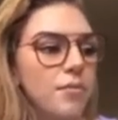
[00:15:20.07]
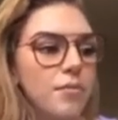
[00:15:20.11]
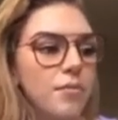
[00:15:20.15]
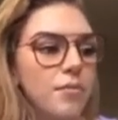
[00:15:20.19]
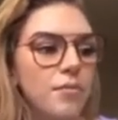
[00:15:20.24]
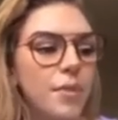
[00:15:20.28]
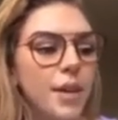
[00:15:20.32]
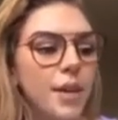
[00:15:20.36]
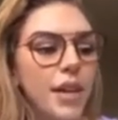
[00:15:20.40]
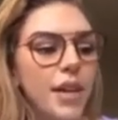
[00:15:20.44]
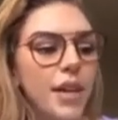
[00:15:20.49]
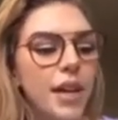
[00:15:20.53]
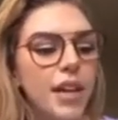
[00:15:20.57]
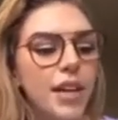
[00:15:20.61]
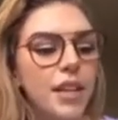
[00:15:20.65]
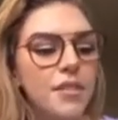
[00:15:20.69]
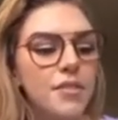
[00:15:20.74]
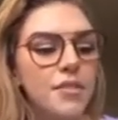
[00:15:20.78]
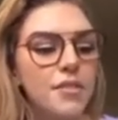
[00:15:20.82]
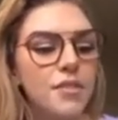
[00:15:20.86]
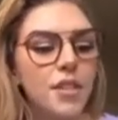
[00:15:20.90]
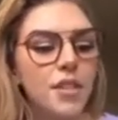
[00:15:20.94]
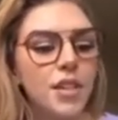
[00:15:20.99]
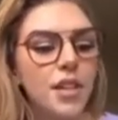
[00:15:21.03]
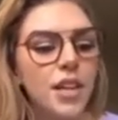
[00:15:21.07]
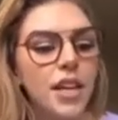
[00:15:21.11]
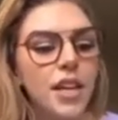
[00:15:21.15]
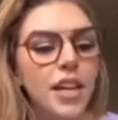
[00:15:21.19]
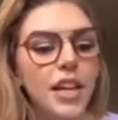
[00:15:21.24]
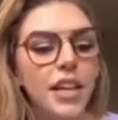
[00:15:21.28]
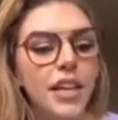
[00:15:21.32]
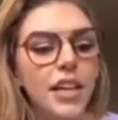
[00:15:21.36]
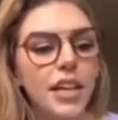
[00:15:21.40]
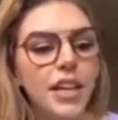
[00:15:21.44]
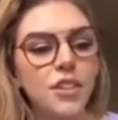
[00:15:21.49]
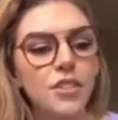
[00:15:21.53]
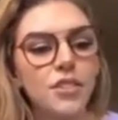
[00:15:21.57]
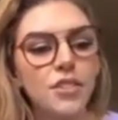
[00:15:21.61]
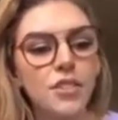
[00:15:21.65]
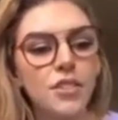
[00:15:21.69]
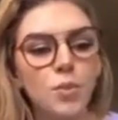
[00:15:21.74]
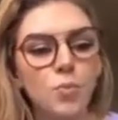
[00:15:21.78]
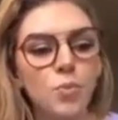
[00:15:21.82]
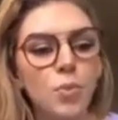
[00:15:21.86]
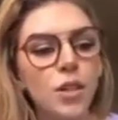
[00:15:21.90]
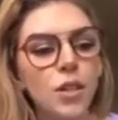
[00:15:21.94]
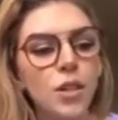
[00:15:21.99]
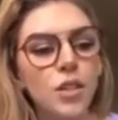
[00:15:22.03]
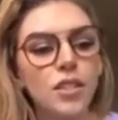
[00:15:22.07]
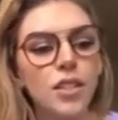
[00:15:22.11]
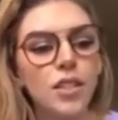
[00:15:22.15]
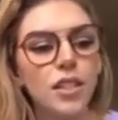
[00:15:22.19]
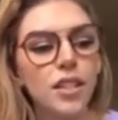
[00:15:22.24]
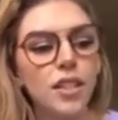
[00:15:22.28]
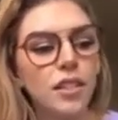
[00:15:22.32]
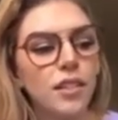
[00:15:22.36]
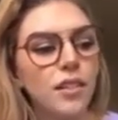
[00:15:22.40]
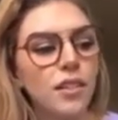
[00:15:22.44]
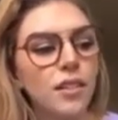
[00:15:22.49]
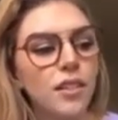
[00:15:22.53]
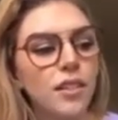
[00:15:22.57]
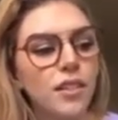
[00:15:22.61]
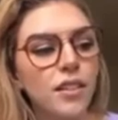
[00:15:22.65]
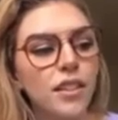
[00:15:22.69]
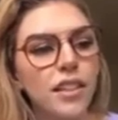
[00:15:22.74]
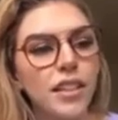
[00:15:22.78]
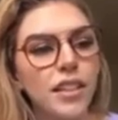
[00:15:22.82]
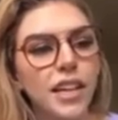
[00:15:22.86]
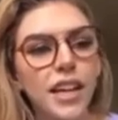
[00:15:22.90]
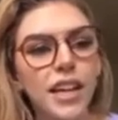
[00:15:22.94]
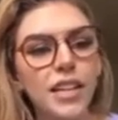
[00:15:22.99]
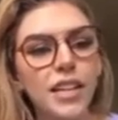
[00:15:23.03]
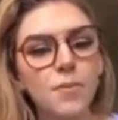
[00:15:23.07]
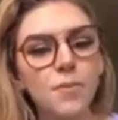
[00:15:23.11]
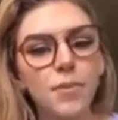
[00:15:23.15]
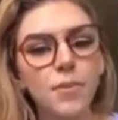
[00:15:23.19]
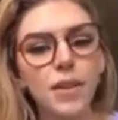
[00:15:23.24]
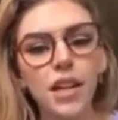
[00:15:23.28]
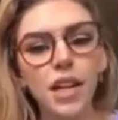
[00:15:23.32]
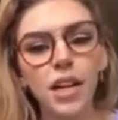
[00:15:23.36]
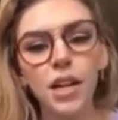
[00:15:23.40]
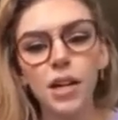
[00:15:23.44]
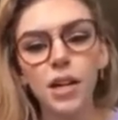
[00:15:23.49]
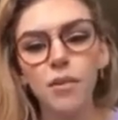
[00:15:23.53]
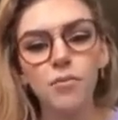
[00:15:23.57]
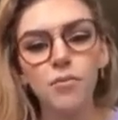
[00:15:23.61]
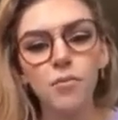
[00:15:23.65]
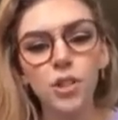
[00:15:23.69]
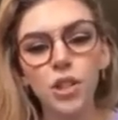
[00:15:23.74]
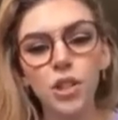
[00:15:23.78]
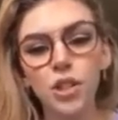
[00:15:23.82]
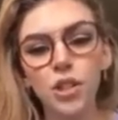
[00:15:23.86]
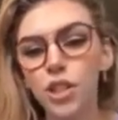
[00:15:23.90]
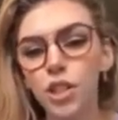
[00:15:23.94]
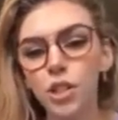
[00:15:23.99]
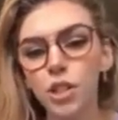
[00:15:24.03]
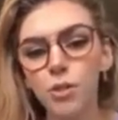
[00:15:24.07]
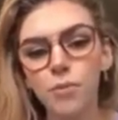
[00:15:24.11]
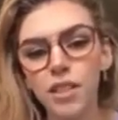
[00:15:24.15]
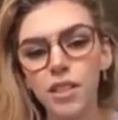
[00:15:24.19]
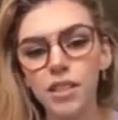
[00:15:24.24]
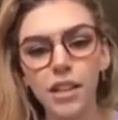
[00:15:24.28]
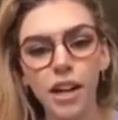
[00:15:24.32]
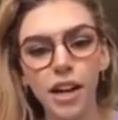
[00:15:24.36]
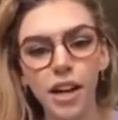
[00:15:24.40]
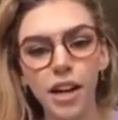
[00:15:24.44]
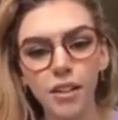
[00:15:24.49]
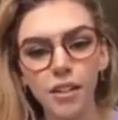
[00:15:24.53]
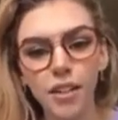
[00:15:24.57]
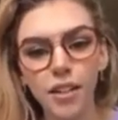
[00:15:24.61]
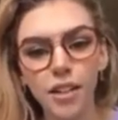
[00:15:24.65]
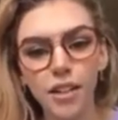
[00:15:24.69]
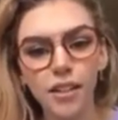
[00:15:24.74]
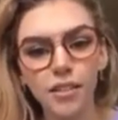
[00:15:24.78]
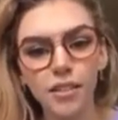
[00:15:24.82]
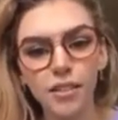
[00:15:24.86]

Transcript: Because here's this person that has become your human diary.